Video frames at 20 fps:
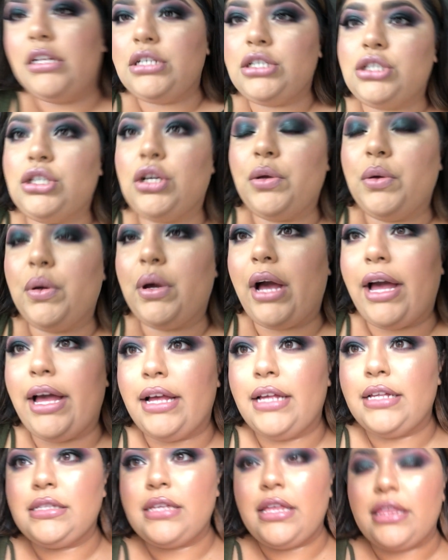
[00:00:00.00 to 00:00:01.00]
to show you
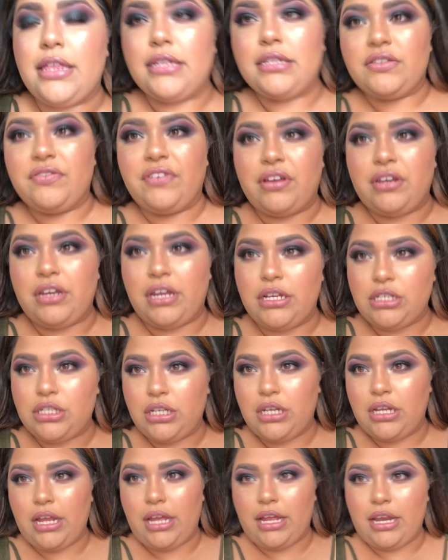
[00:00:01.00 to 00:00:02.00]
guys this
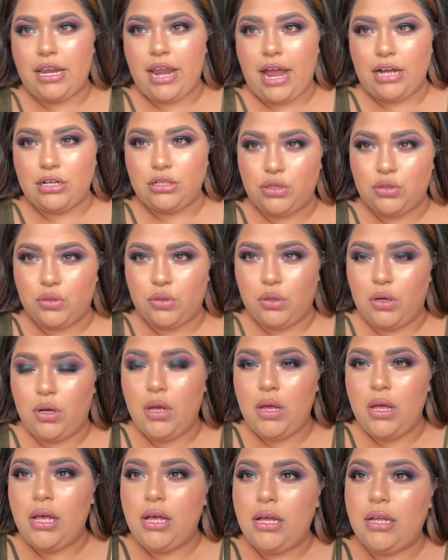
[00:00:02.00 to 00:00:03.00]
foundation in natural
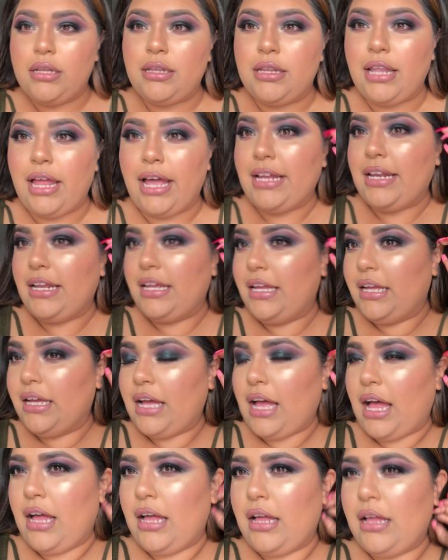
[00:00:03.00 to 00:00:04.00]

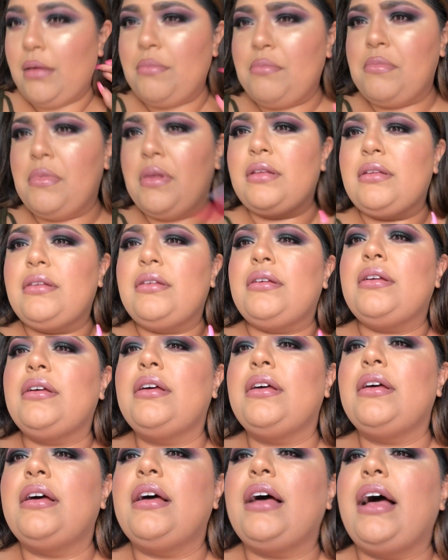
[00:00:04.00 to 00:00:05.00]
lighting. Um,
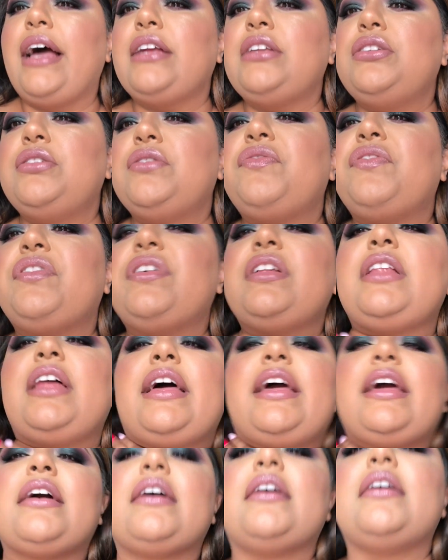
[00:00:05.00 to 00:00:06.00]
I do feel
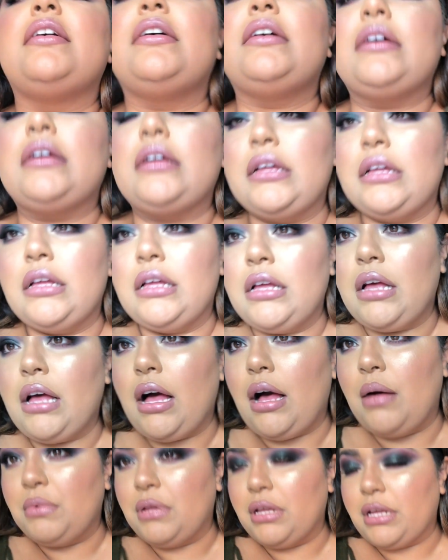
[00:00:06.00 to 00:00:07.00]
like
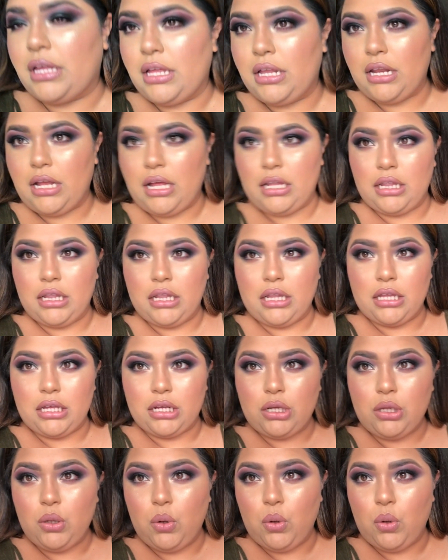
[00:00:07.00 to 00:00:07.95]
I'm looking a little